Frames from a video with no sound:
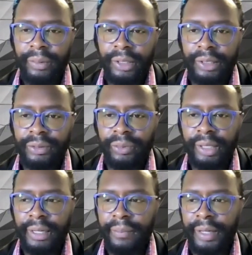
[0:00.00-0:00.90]
because
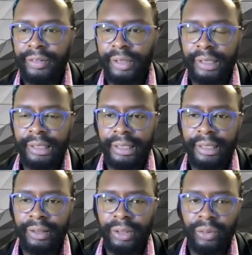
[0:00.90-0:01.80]
we basically
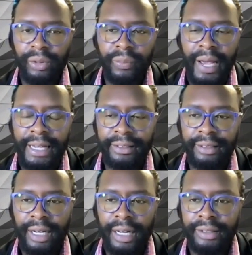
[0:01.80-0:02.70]
can deal with
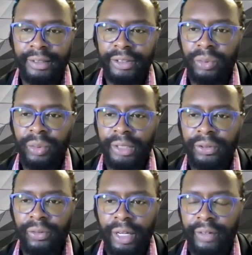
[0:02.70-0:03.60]
past content as well as
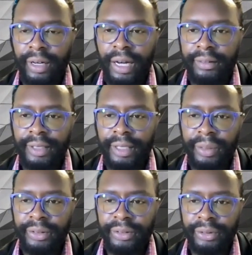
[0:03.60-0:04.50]
relevant content,
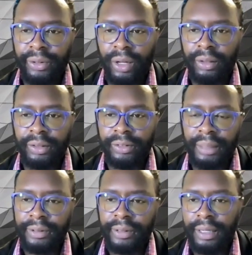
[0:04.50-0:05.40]
but it's still all in the
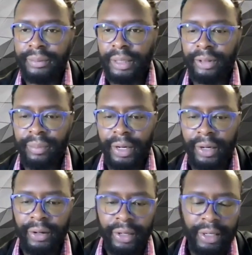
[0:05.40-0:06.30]
same subject
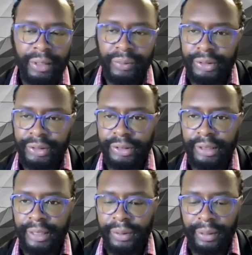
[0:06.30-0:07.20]
matter, which is the
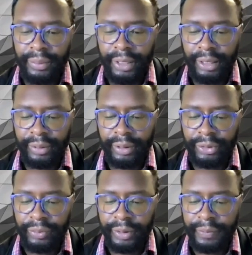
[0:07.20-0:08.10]
Olympic and Paralympic
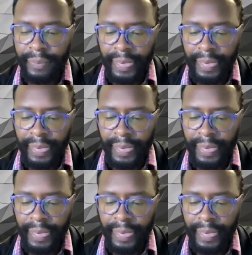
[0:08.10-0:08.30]
movement.